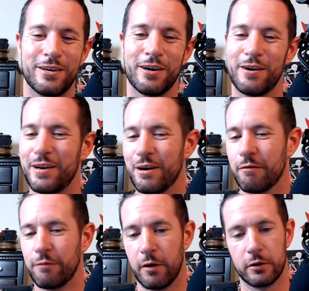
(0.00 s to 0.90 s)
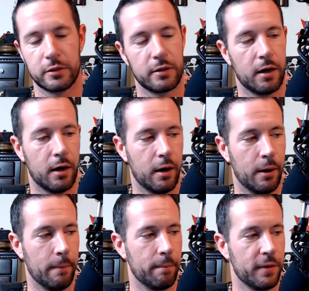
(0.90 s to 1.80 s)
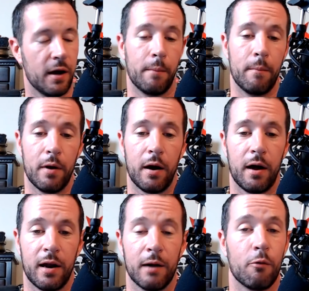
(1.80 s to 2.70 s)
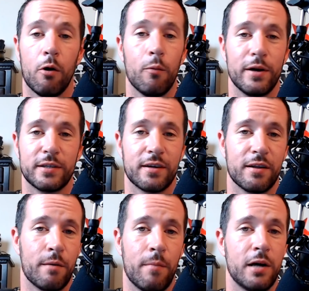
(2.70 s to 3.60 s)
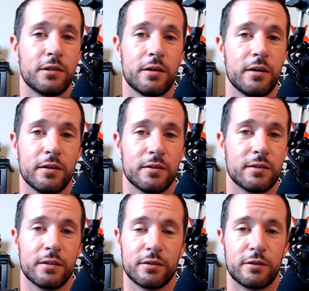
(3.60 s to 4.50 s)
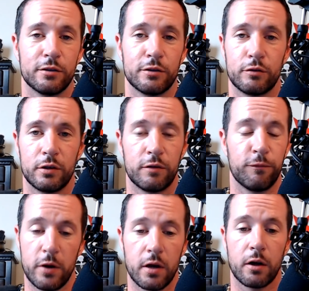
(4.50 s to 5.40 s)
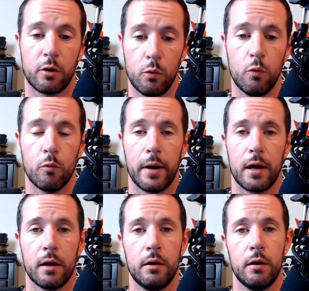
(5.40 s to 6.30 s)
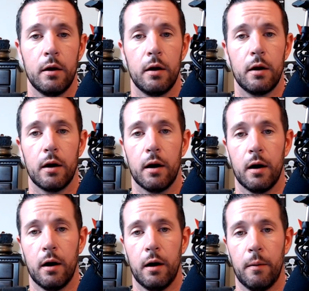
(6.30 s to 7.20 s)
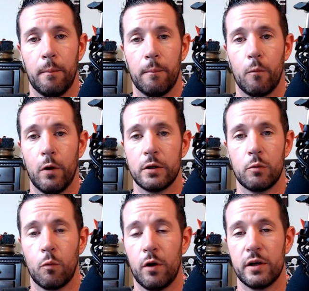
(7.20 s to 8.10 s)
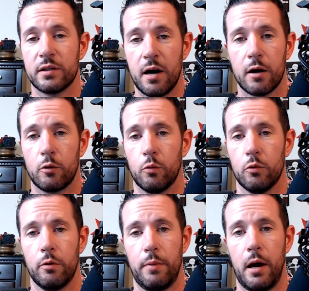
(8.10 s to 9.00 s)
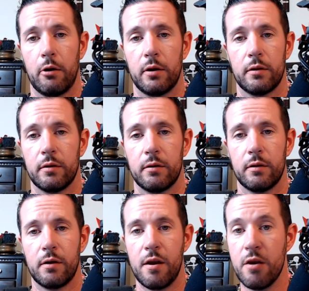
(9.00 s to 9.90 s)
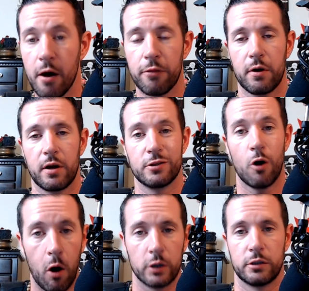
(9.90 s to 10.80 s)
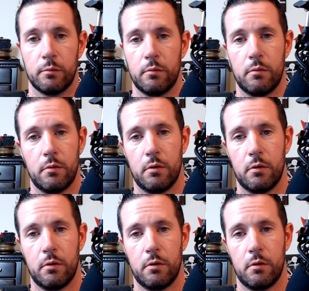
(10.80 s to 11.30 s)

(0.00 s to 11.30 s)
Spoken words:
So you heard it here first. Yeah, and I will always say that. Magic is just, it's freaking cool, man. What is not cool about it? Nothing. It's awesome.